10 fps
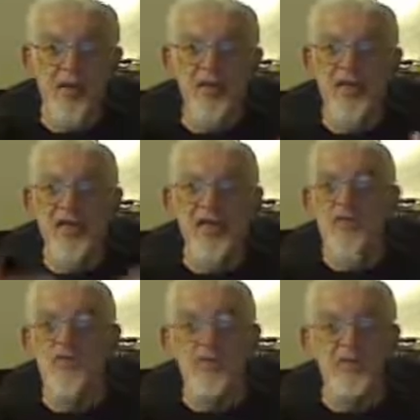Well, they
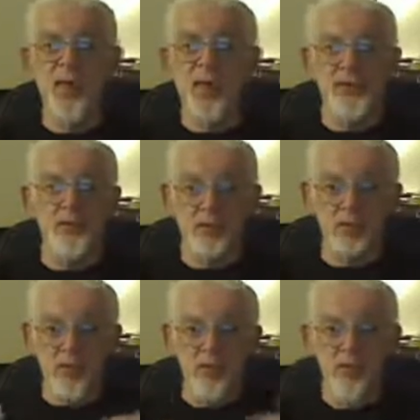didn't respond to
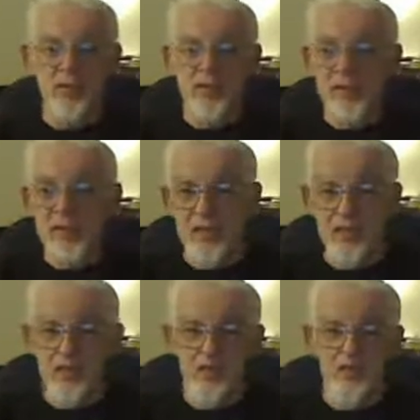you, like they
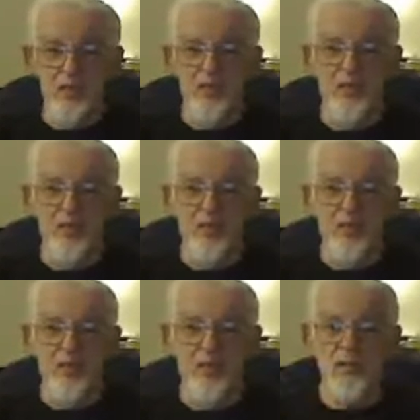didn't hear you.
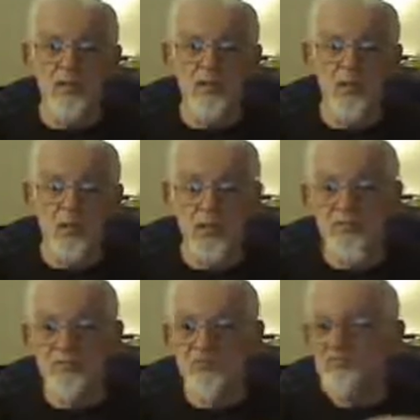You
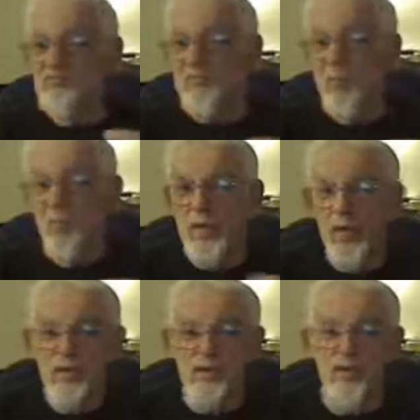weren't a
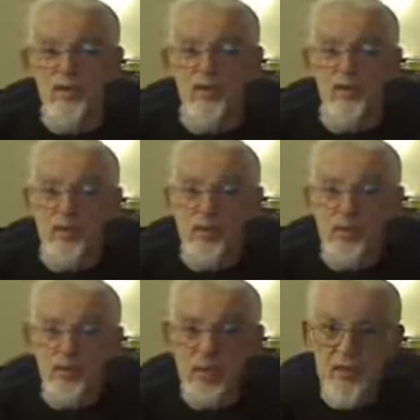reality then. You were
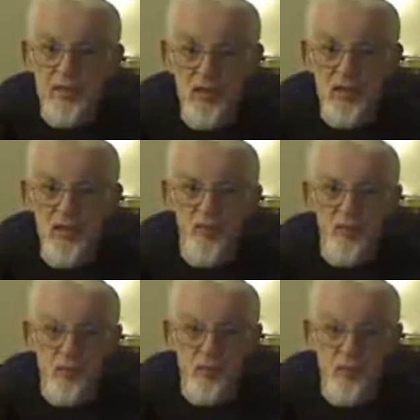just being talked to
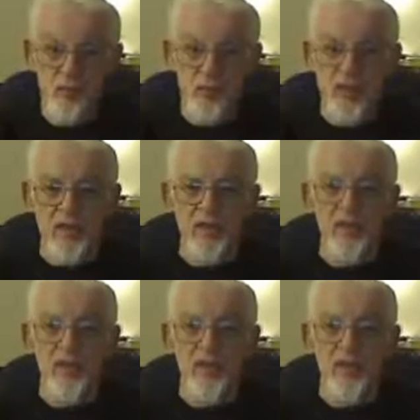from a doorway.